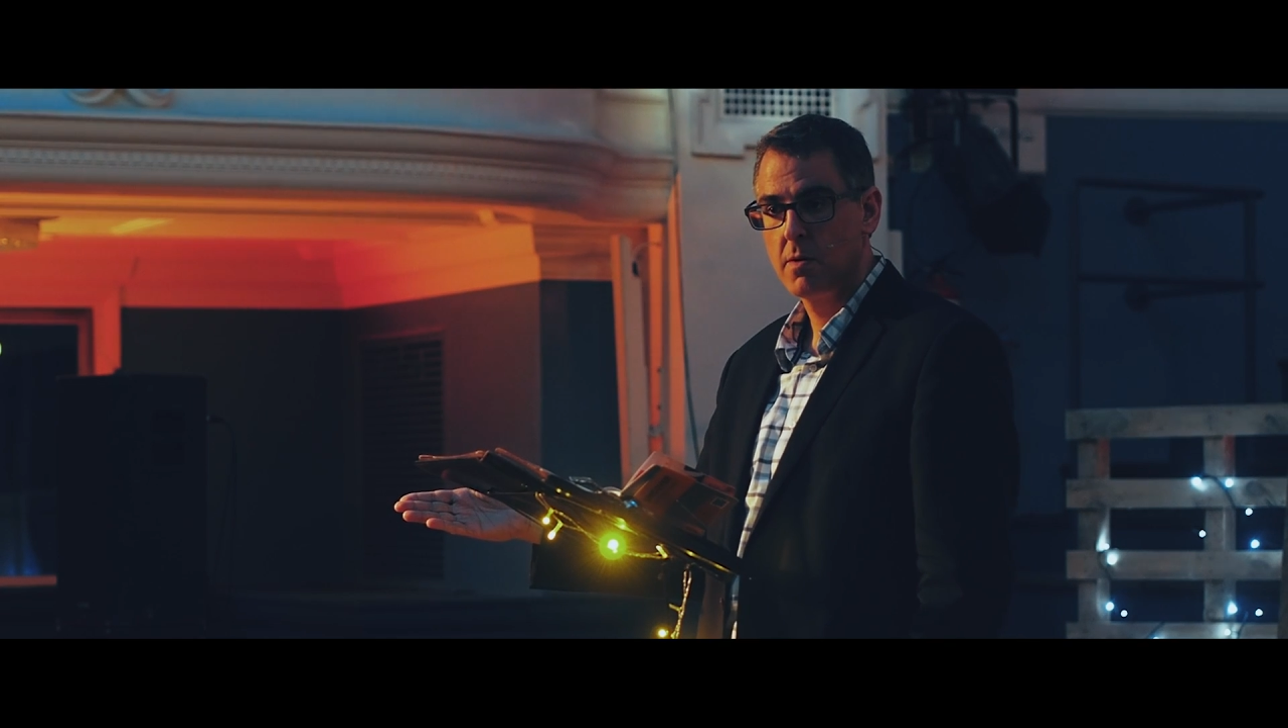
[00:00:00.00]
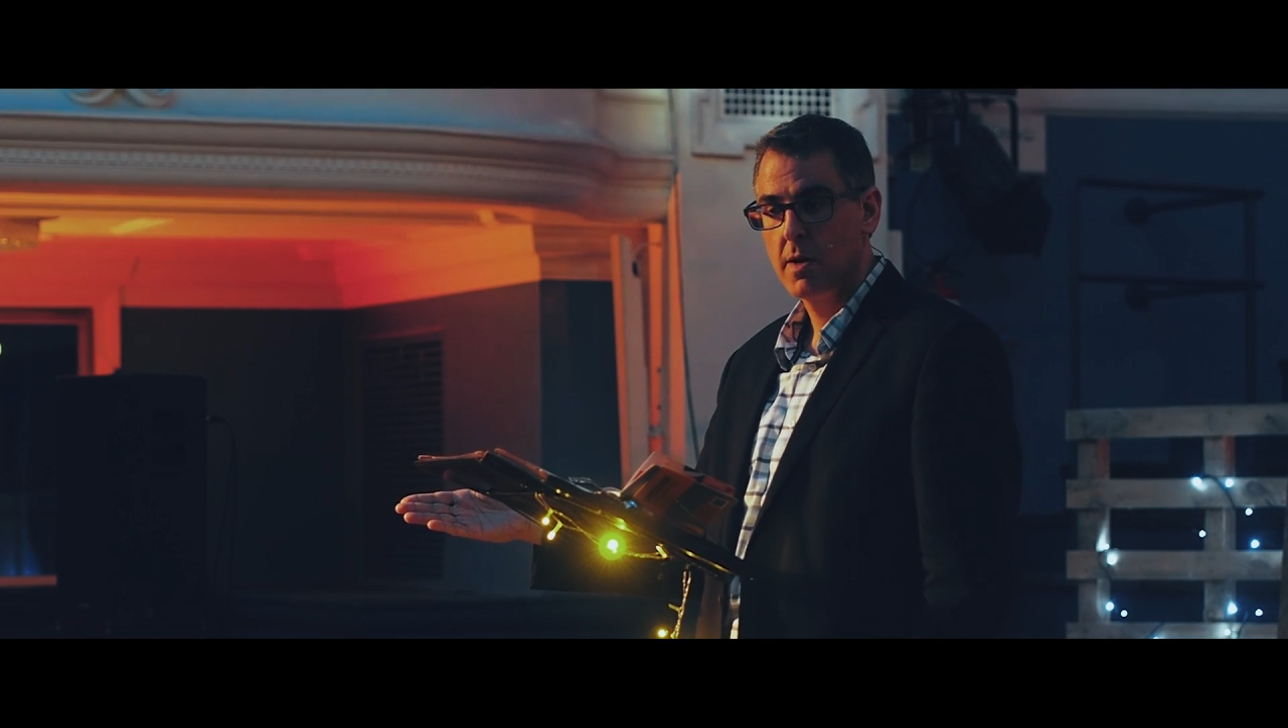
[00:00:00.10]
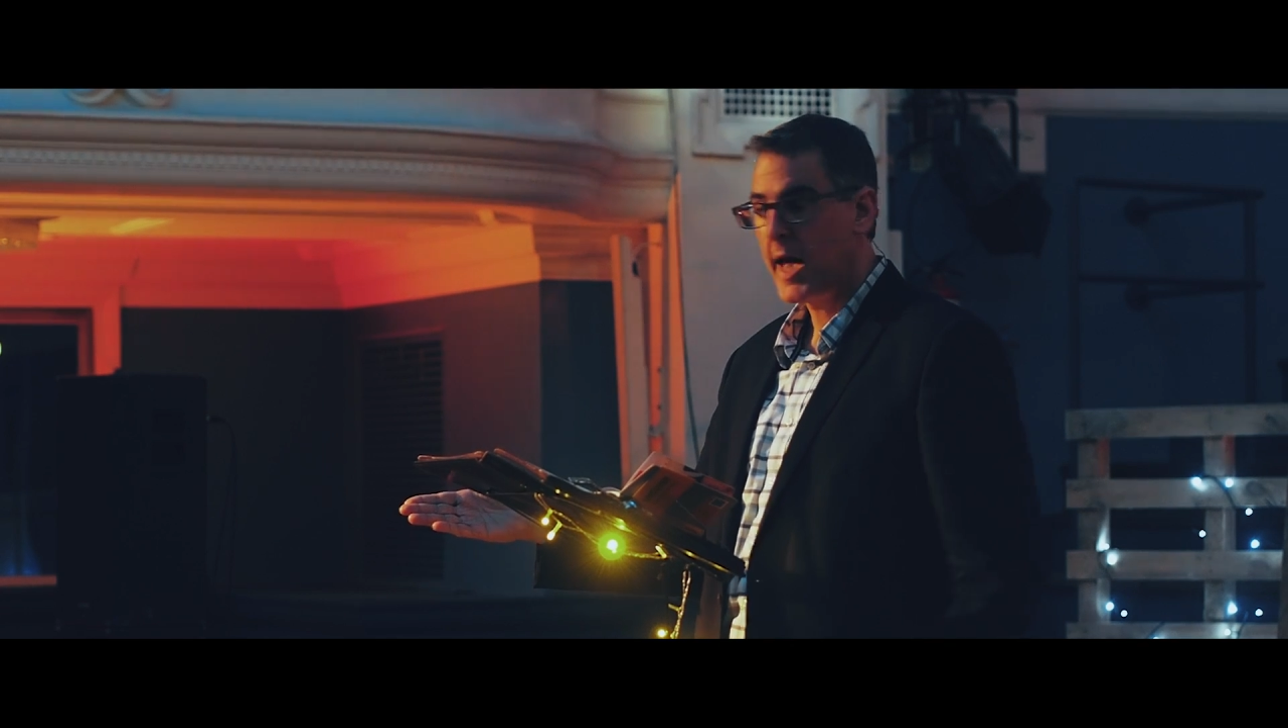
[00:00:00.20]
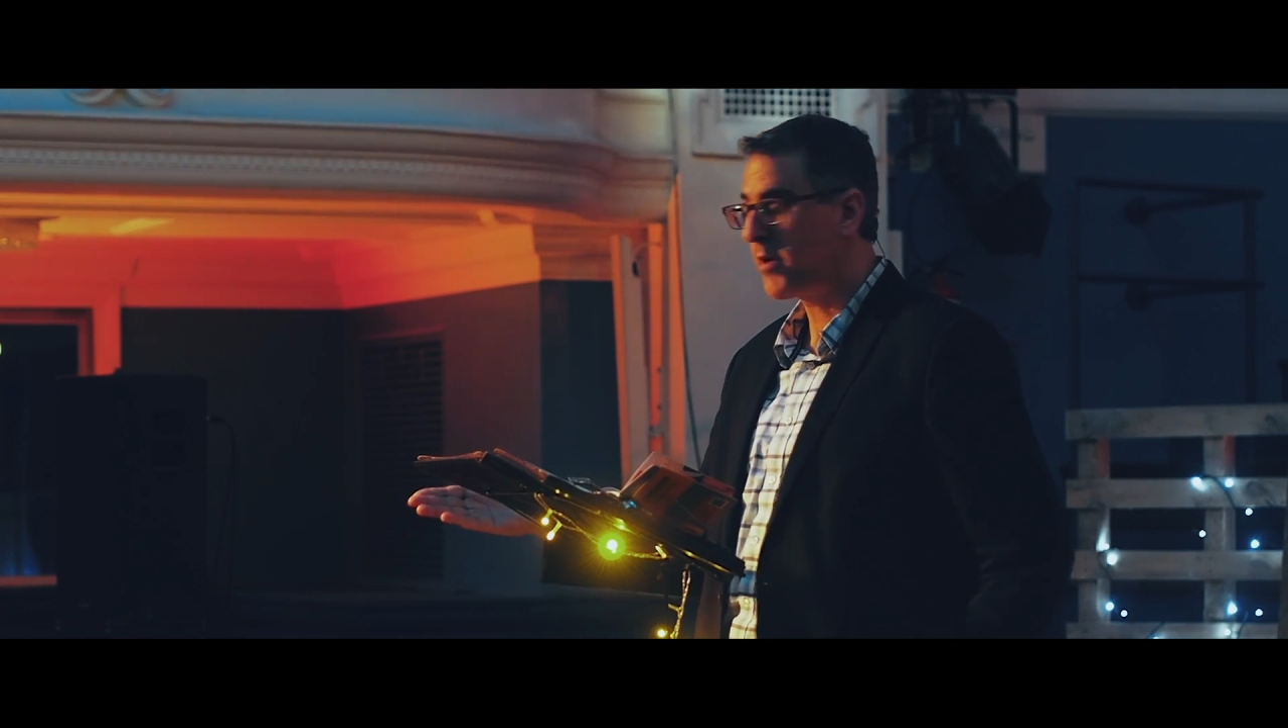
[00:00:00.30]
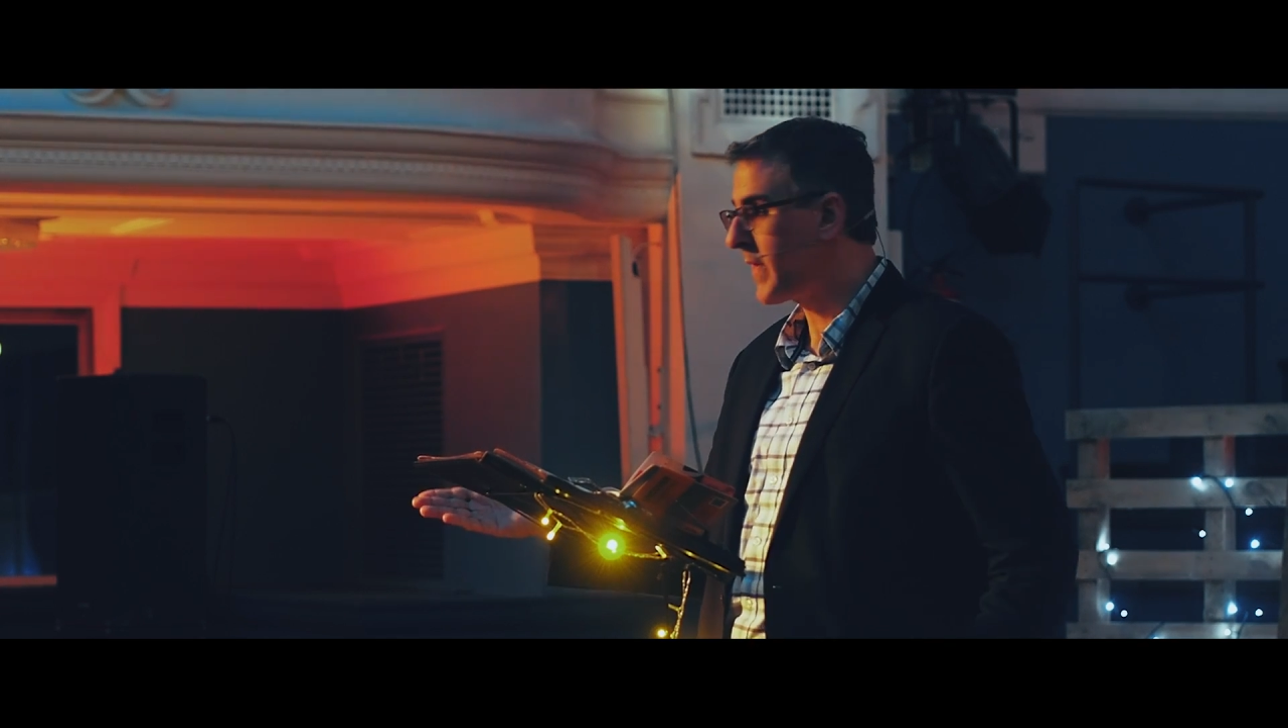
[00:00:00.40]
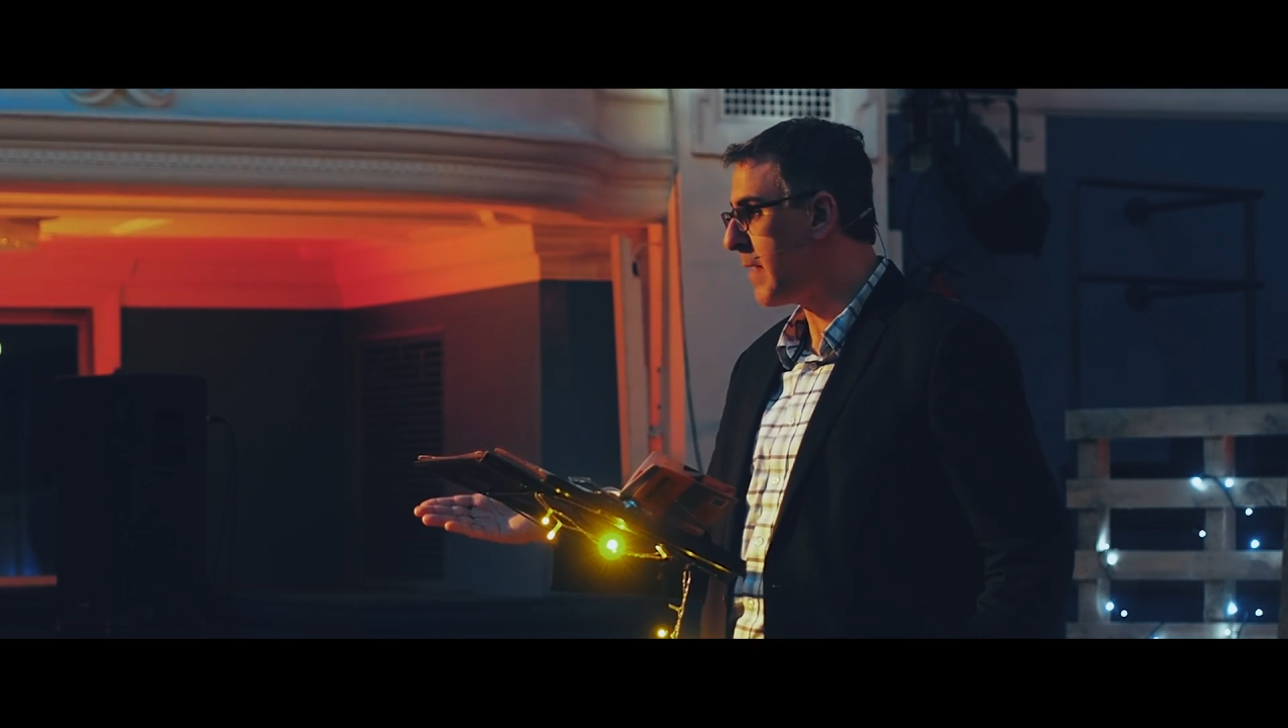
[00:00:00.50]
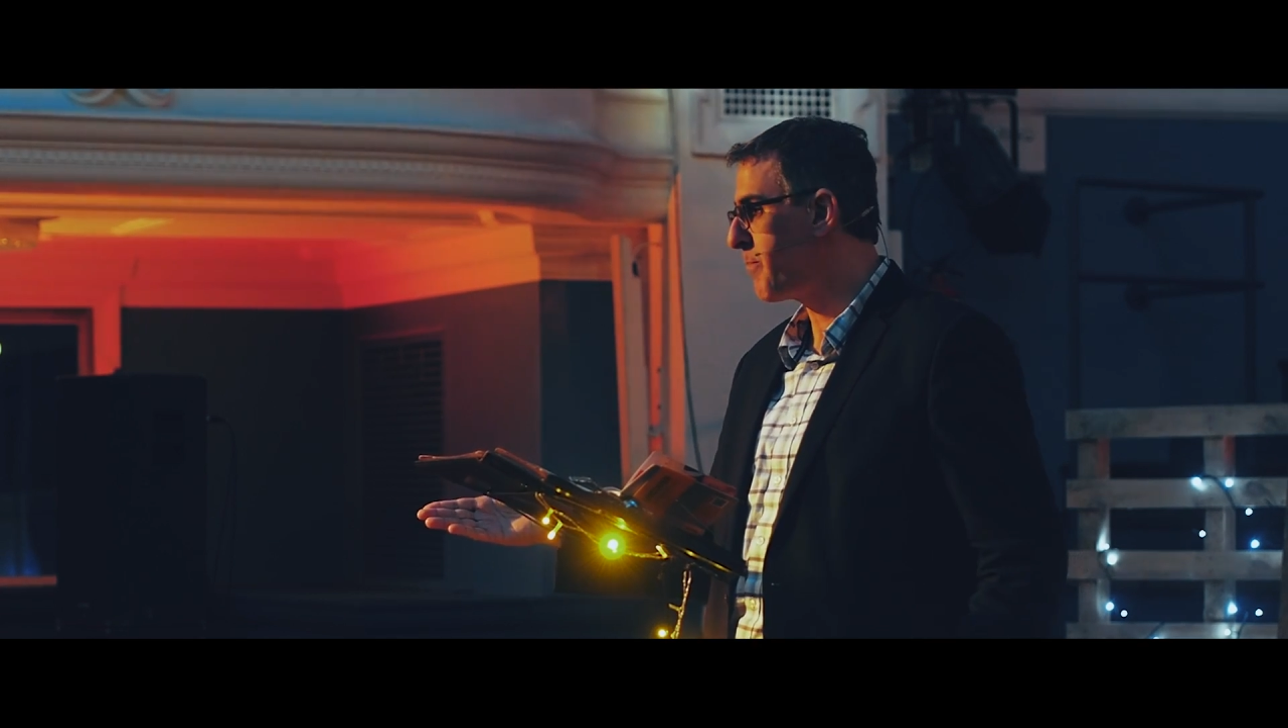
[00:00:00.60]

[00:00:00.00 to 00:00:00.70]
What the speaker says: And on that